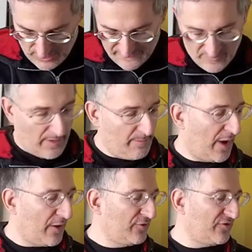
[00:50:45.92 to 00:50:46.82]
Even my
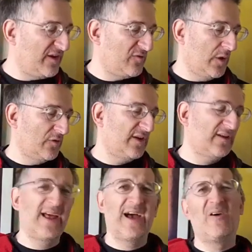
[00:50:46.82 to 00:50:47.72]
posy's
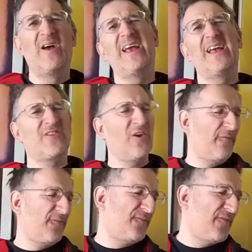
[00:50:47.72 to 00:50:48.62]
wilted now. It's
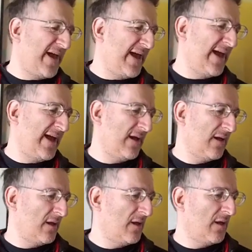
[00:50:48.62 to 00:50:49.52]
not fair.
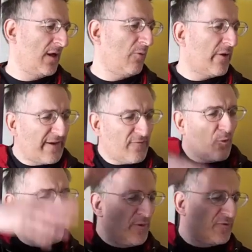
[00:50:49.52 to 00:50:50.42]
Well, they've
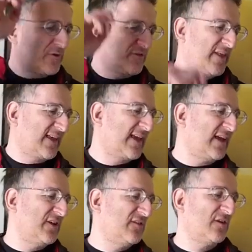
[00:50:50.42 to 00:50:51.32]
all moved on to the
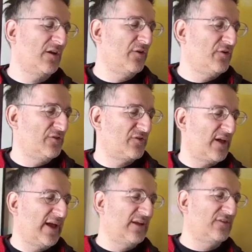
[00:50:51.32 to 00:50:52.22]
getting to know you
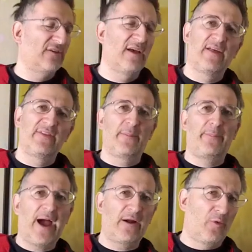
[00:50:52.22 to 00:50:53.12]
stage, the
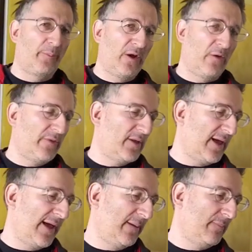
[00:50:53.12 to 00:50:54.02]
apparel beyond the
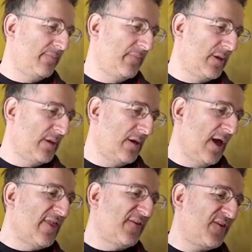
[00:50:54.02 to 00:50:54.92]
name,
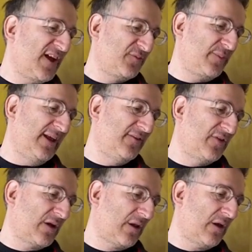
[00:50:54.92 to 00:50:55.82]
the flesh beneath
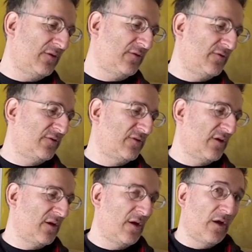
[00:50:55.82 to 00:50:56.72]
the clothes,
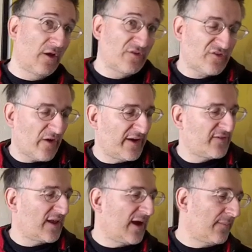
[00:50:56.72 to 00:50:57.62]

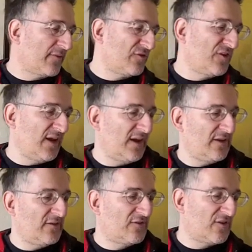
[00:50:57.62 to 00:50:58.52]
sizing up the
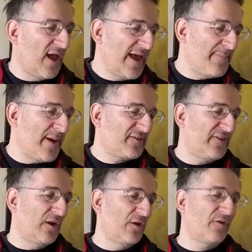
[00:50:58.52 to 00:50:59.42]
jeans,
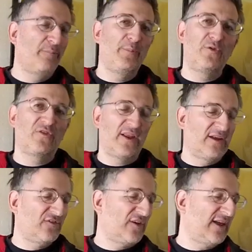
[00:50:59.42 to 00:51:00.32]
imagining the look of
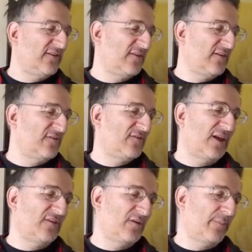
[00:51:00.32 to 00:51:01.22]
mutually
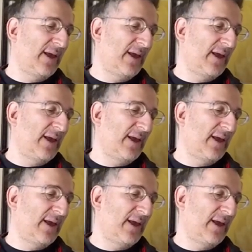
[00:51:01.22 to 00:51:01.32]
engendered